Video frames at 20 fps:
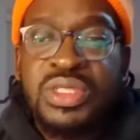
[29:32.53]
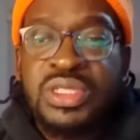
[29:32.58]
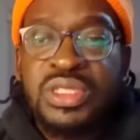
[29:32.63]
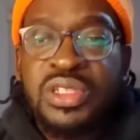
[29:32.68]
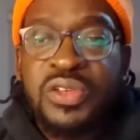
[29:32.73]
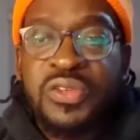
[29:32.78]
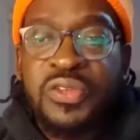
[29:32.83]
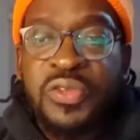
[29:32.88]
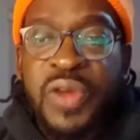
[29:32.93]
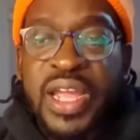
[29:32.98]

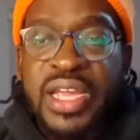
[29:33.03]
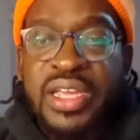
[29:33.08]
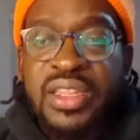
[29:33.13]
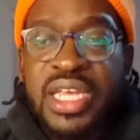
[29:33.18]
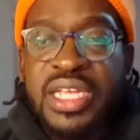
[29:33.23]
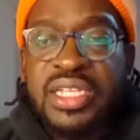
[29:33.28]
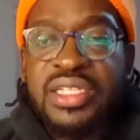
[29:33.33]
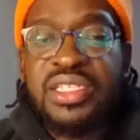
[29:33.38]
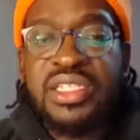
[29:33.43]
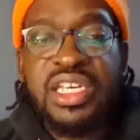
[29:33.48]
So Frank
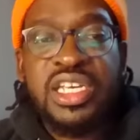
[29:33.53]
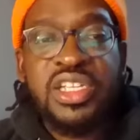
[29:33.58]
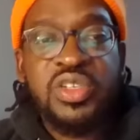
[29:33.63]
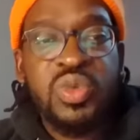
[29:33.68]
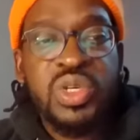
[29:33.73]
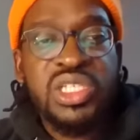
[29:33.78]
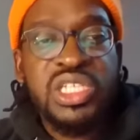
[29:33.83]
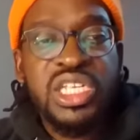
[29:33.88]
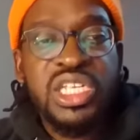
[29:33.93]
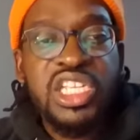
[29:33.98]
then says,
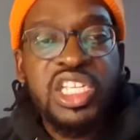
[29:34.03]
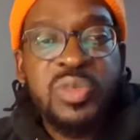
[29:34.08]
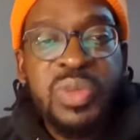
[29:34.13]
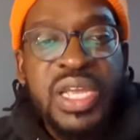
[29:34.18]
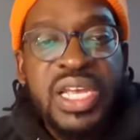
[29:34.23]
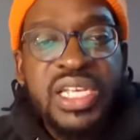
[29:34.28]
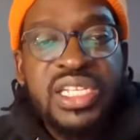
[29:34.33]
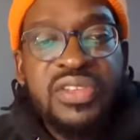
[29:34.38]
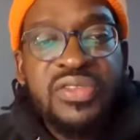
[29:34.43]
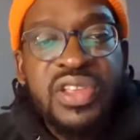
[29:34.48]
West Indies
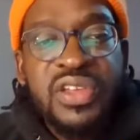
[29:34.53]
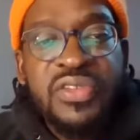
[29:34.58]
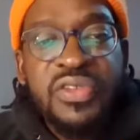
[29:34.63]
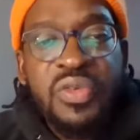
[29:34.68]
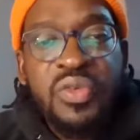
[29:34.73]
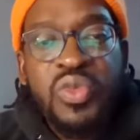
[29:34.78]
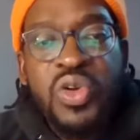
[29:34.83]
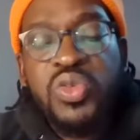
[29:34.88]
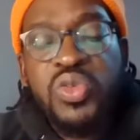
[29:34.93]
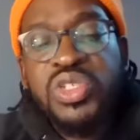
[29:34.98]
players have
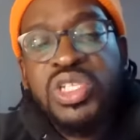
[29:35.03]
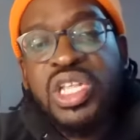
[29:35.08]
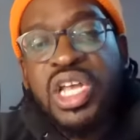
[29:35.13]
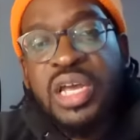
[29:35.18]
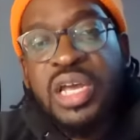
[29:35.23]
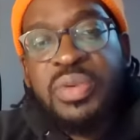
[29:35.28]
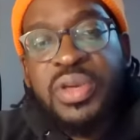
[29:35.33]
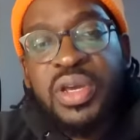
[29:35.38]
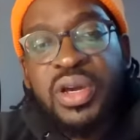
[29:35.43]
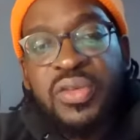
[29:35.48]
different roles in
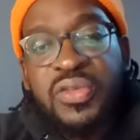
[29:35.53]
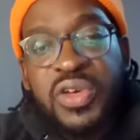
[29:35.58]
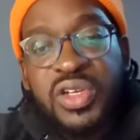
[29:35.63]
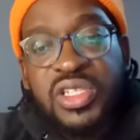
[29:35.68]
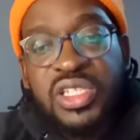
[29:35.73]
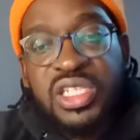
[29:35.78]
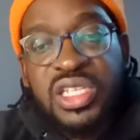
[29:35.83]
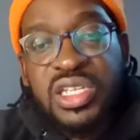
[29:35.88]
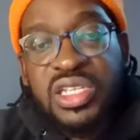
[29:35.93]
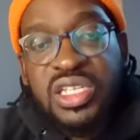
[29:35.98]
IPL
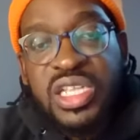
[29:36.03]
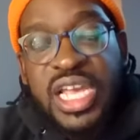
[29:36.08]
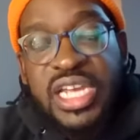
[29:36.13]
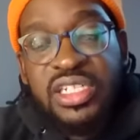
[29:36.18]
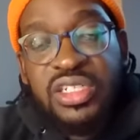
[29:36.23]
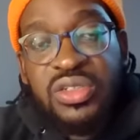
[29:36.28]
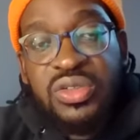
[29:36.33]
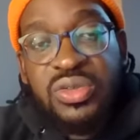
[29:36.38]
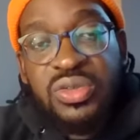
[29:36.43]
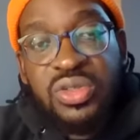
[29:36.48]
versus
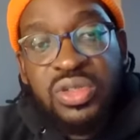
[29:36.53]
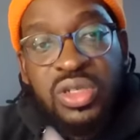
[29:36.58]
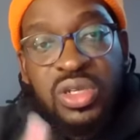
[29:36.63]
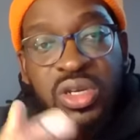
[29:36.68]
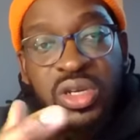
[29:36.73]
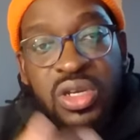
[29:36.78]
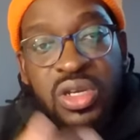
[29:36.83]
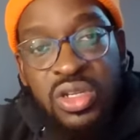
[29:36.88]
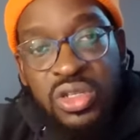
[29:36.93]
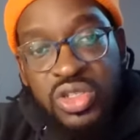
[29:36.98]
internationals.
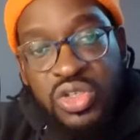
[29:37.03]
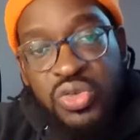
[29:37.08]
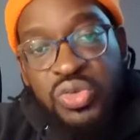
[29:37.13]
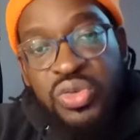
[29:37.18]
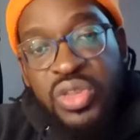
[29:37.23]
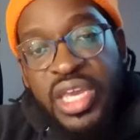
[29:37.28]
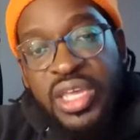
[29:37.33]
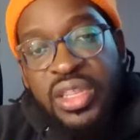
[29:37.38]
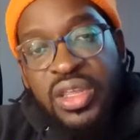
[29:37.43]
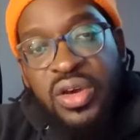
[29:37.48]
Do
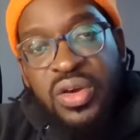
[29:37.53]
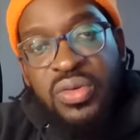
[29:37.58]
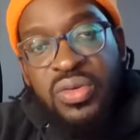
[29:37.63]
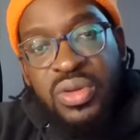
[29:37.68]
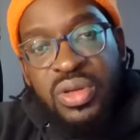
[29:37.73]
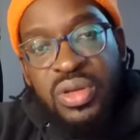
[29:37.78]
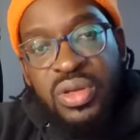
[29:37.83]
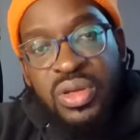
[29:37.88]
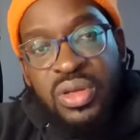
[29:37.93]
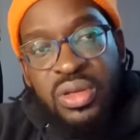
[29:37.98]
they, though?
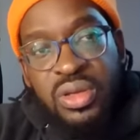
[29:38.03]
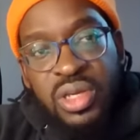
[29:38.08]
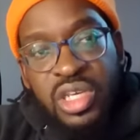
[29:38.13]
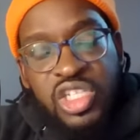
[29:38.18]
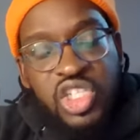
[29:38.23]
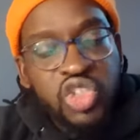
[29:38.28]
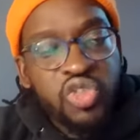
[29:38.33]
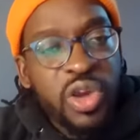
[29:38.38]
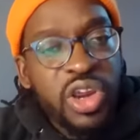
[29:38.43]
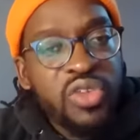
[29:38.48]

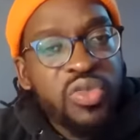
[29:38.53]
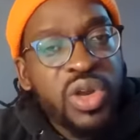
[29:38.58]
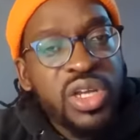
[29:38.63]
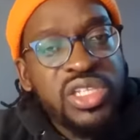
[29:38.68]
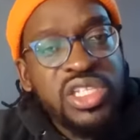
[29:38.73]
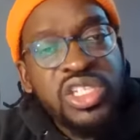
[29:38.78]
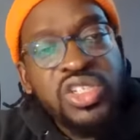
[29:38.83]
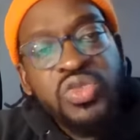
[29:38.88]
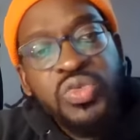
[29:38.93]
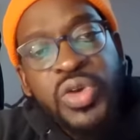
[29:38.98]
Is Dre
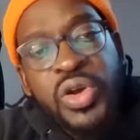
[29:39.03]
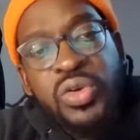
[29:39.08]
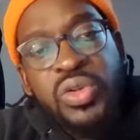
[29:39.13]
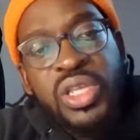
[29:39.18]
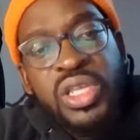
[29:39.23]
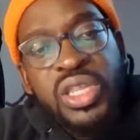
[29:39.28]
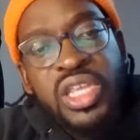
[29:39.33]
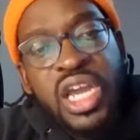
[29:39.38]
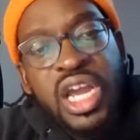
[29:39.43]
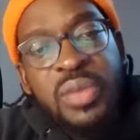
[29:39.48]
Russ's role
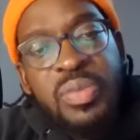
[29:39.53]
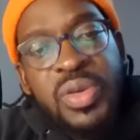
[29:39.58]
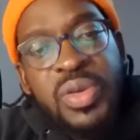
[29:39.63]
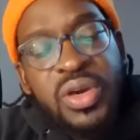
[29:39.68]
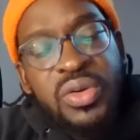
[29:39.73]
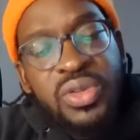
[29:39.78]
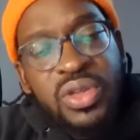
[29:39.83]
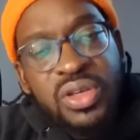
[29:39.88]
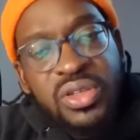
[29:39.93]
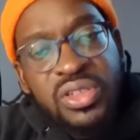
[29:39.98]
in the
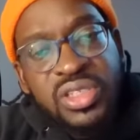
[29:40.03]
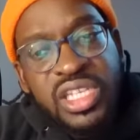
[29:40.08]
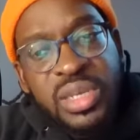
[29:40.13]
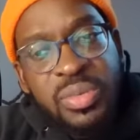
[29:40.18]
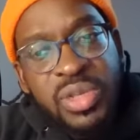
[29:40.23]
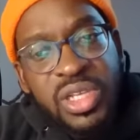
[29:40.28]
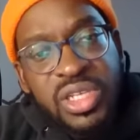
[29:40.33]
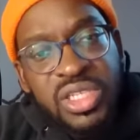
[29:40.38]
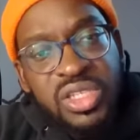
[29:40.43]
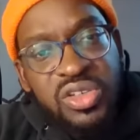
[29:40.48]
IPL not
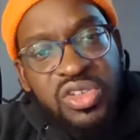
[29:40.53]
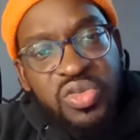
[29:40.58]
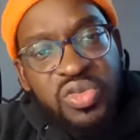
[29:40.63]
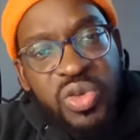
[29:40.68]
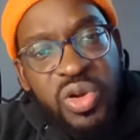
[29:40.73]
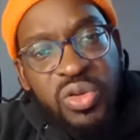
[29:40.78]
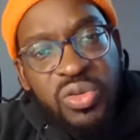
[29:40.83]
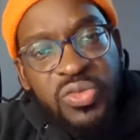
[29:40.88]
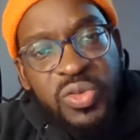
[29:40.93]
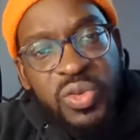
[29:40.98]
similar to his
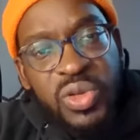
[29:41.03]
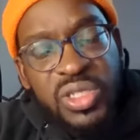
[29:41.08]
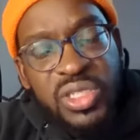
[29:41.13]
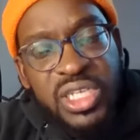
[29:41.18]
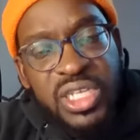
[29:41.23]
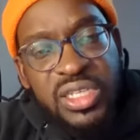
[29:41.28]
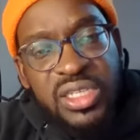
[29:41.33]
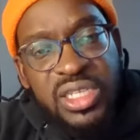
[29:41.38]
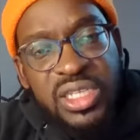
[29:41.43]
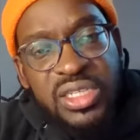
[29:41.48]
role for West
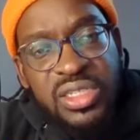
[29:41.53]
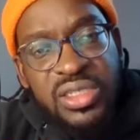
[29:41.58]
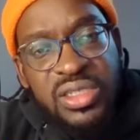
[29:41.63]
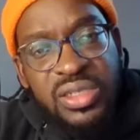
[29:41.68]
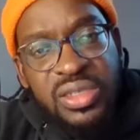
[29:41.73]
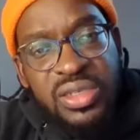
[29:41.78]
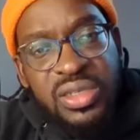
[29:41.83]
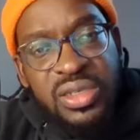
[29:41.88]
Indies?